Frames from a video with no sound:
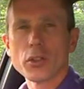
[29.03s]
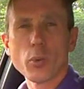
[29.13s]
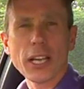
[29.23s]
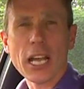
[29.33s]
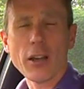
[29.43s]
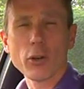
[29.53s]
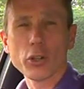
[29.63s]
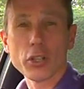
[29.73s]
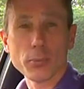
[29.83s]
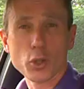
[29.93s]
So we're going to have a
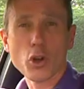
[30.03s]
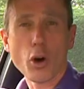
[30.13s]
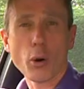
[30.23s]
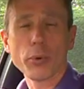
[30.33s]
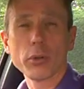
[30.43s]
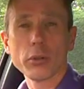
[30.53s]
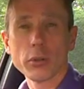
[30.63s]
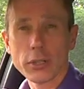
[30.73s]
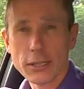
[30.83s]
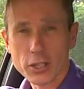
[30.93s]
look at some top
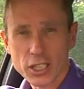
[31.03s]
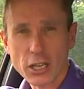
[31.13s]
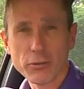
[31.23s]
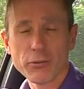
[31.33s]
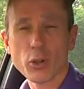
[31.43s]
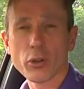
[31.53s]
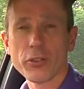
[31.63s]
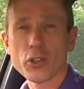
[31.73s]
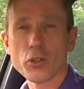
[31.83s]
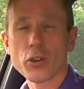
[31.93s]
safe and fuel
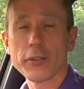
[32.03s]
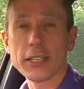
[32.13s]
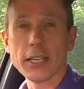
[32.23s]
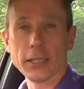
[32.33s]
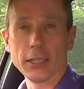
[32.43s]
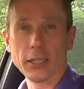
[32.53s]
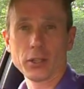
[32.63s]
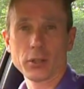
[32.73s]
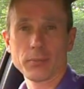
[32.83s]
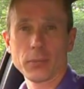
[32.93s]
efficient driving
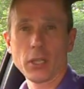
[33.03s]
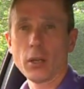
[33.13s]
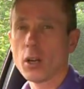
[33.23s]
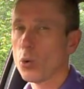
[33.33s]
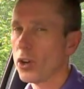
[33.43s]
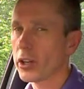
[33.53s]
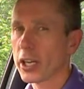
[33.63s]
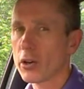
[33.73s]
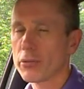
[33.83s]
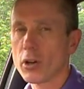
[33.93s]
techniques. I'm not
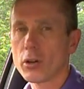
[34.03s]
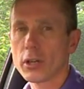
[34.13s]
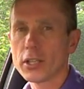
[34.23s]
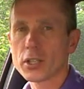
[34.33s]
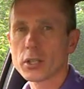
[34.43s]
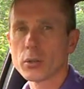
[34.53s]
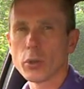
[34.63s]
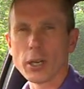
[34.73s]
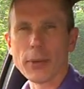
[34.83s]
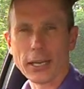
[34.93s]
going to go for a long list,
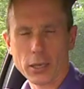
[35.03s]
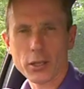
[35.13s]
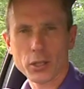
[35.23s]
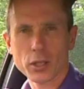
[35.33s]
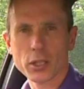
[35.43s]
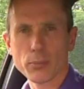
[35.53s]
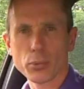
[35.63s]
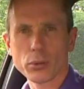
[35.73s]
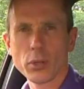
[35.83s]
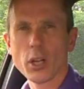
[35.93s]
I'm going to make it nice and
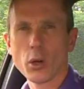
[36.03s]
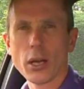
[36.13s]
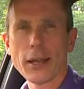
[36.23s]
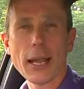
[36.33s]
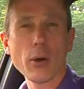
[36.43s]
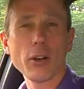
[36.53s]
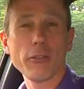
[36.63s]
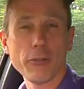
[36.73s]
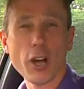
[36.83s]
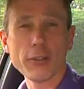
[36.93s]
simple, and our
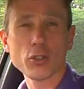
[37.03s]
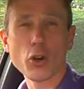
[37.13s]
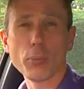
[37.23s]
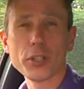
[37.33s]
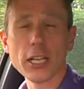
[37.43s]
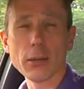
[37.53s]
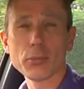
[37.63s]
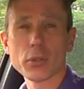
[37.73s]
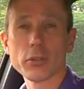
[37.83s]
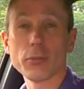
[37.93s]
5 top
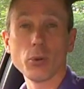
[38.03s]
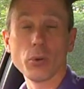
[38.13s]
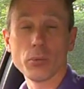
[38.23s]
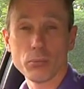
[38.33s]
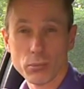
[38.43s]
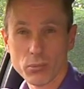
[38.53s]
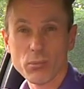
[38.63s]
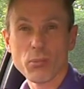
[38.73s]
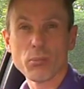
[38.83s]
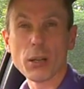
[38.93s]
tips for
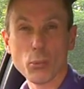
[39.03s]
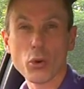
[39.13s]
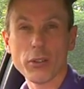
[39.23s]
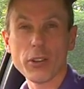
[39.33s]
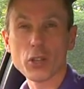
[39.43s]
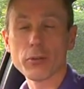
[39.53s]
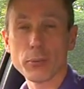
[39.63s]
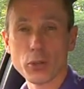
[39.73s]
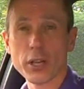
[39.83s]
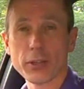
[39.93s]
being more
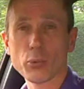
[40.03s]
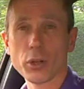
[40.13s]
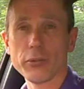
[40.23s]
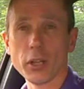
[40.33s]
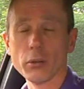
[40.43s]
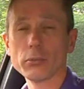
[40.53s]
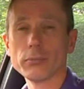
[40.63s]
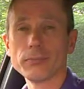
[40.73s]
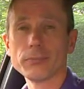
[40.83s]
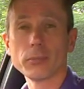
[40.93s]
efficient from a driving point of view
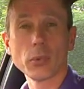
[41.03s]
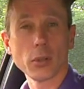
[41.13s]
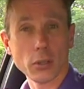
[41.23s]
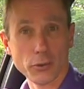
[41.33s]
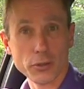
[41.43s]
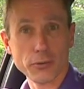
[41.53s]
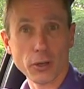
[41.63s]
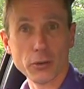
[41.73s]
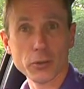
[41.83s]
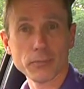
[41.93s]
are as
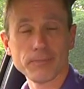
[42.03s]
follows.